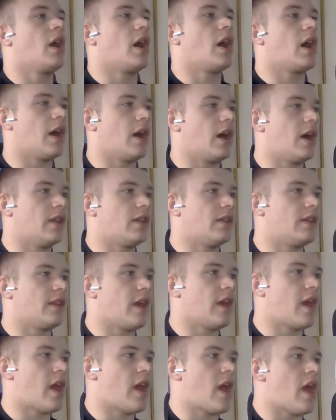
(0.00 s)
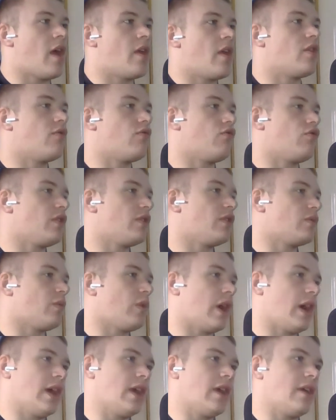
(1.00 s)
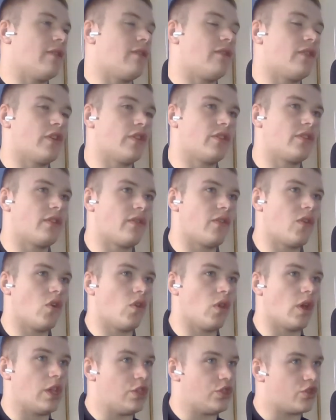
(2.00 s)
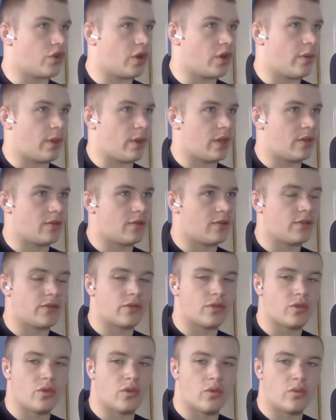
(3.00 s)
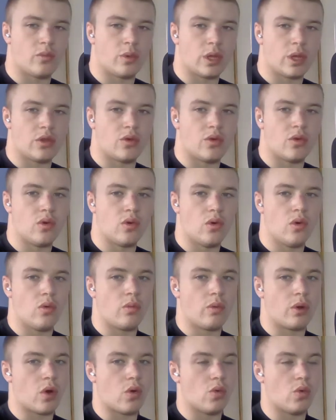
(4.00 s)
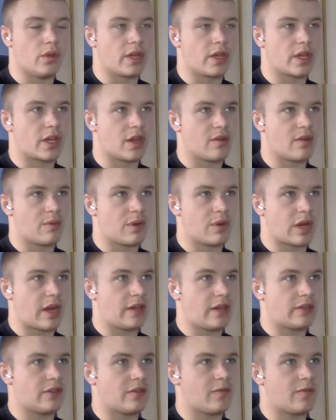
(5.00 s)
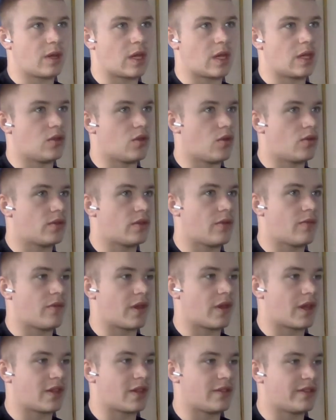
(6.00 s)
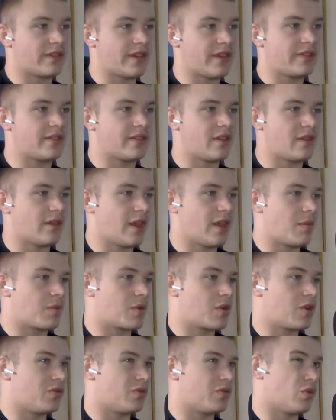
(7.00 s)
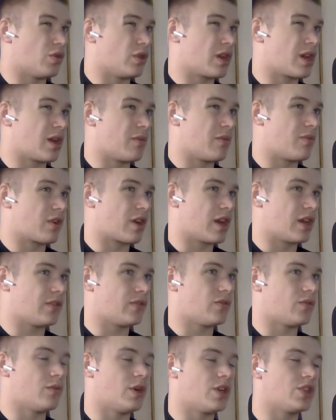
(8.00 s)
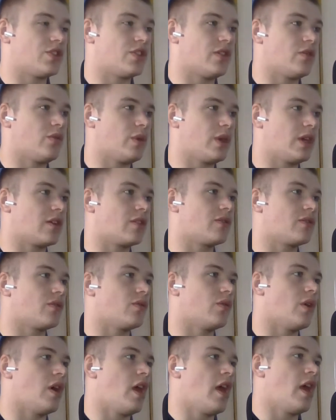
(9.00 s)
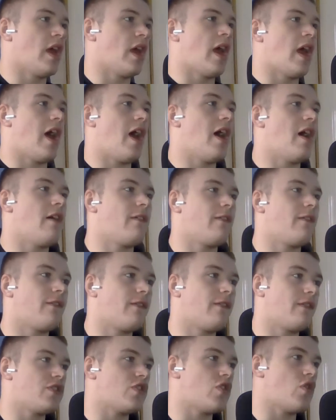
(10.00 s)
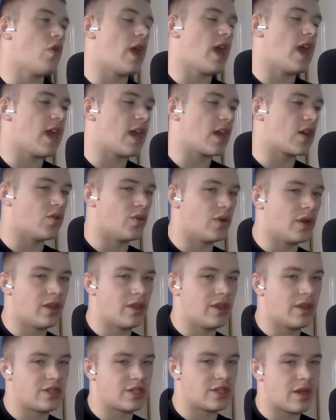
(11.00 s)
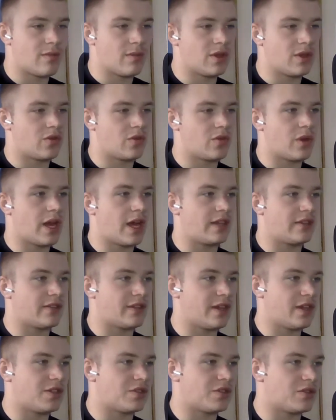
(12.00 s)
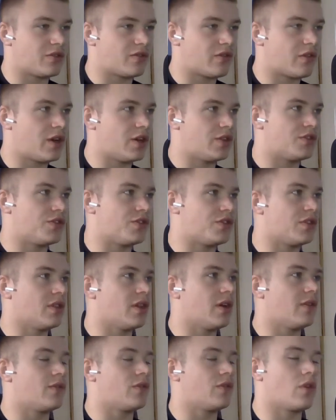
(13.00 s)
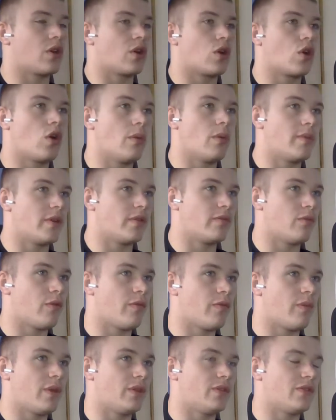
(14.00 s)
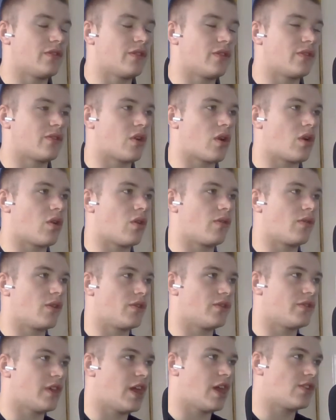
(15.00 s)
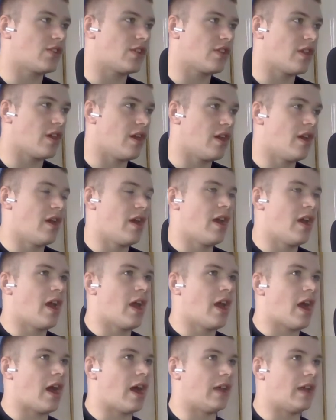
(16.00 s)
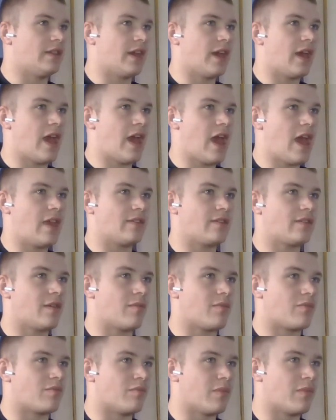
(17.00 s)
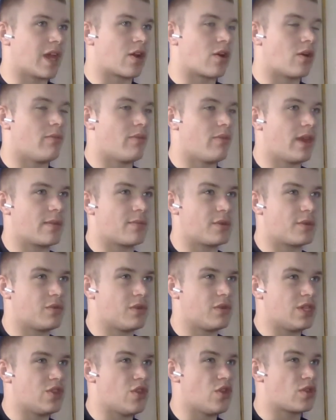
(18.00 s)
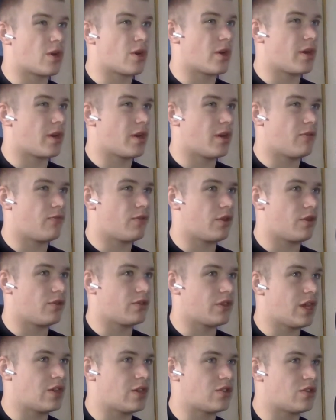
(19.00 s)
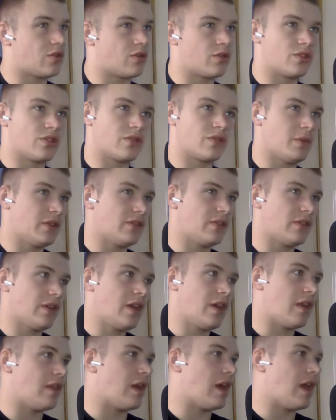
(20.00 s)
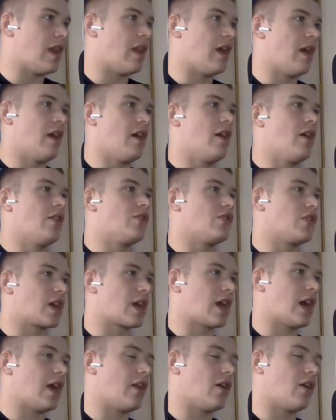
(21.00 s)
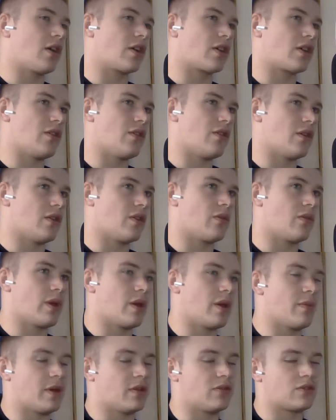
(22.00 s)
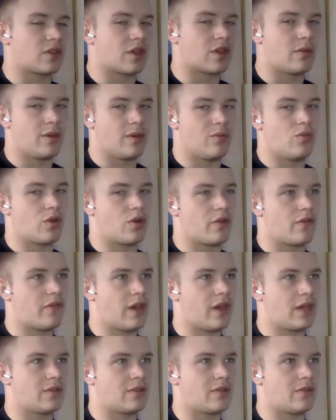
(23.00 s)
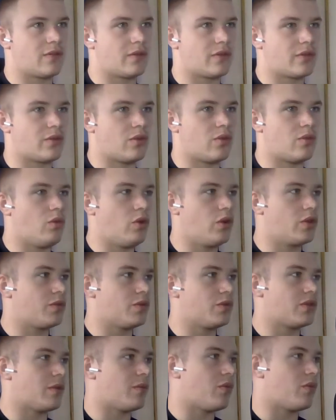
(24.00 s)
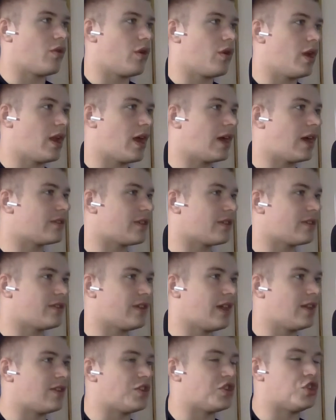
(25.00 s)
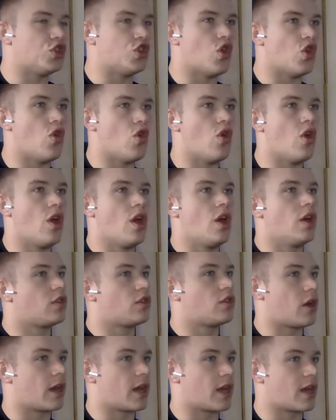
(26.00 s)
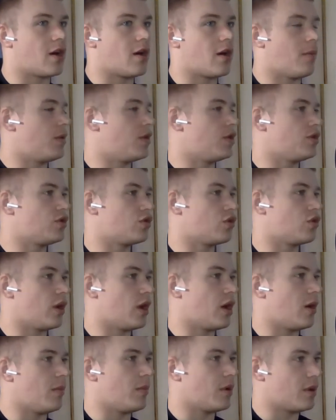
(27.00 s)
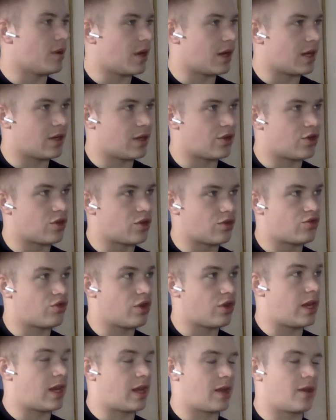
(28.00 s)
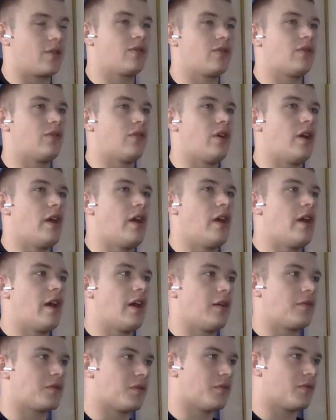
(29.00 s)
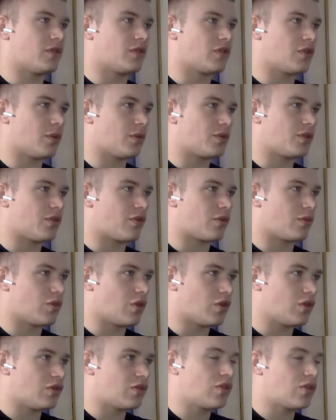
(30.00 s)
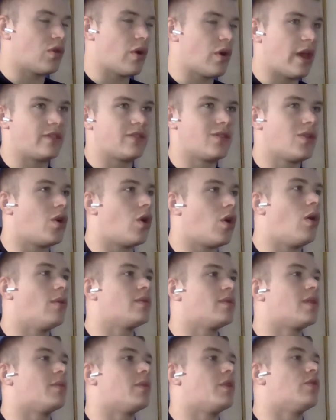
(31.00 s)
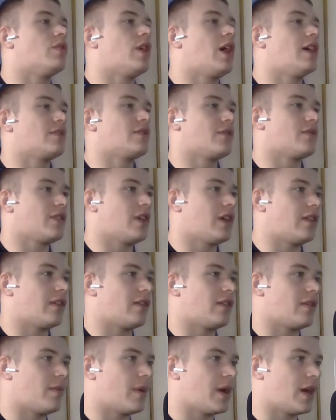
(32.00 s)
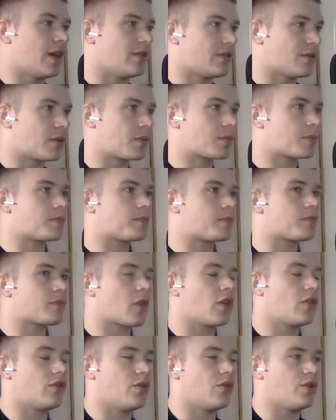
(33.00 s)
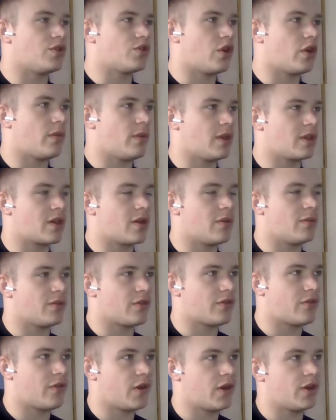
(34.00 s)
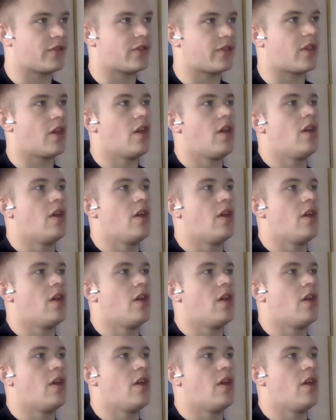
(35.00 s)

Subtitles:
And the reason why, first of all, enjoyment. So we know we're only going to progress if we can do something consistently, because we're only going to progress so much in the week. So if you hate going in the gym and doing isolations first, you love doing compound movements to start off your session, and it's a make or break between you turning up for your session or just missing it, then you can't argue the other way about it's going to be more effective. So what's most important, as I said, is you turning up, showing up and training. So if something stops you from doing so, it's not optimal, as I've said in the past. So enjoyment comes first,